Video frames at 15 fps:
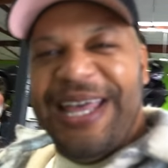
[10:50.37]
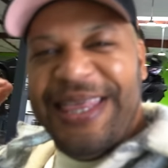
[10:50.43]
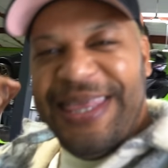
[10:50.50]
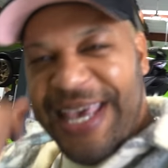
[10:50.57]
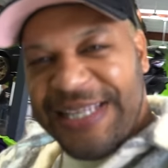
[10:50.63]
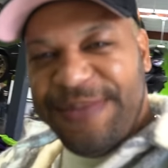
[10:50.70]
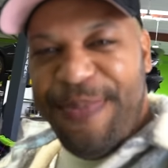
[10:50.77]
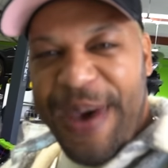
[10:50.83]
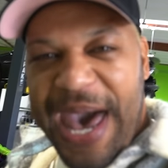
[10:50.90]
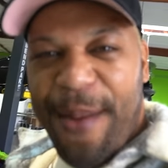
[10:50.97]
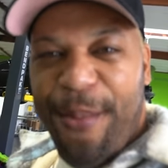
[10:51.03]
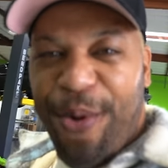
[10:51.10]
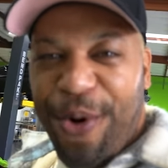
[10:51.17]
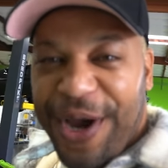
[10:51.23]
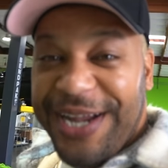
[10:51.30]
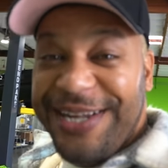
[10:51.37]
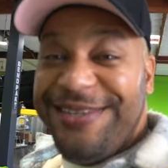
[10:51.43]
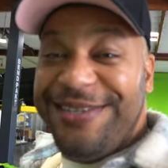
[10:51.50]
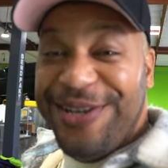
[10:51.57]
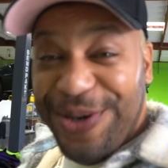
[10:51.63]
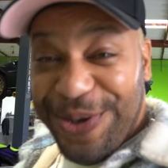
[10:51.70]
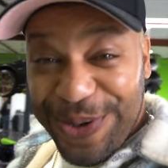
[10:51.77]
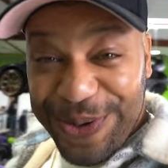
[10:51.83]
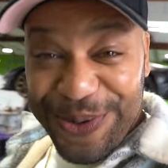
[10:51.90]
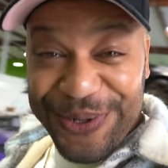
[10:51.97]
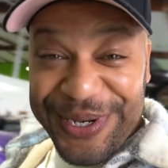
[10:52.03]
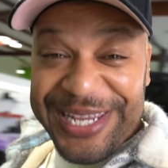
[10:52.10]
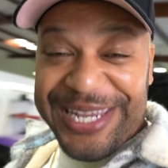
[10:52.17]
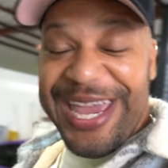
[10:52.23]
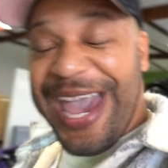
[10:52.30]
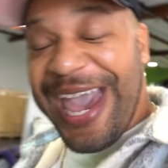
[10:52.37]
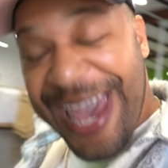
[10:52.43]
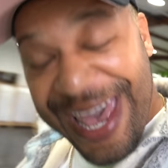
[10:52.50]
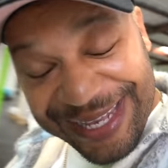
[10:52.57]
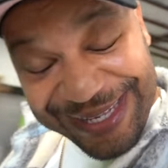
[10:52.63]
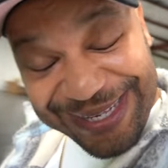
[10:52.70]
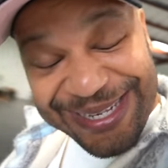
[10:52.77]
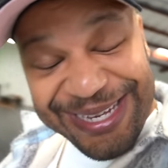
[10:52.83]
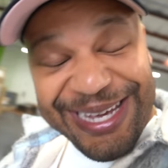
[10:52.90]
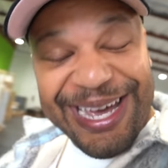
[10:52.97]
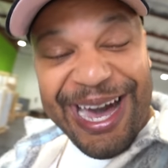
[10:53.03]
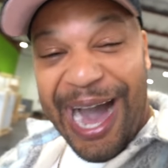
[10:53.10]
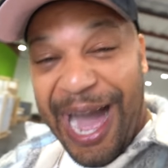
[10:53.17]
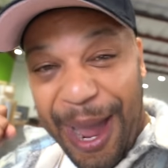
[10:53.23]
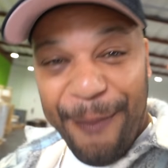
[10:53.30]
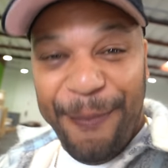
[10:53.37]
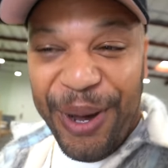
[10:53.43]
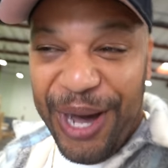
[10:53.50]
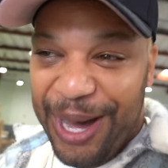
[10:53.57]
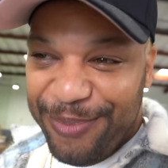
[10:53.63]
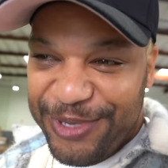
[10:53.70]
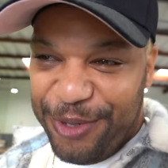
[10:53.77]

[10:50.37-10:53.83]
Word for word: this bad boy tuned. Yes, I am pumped.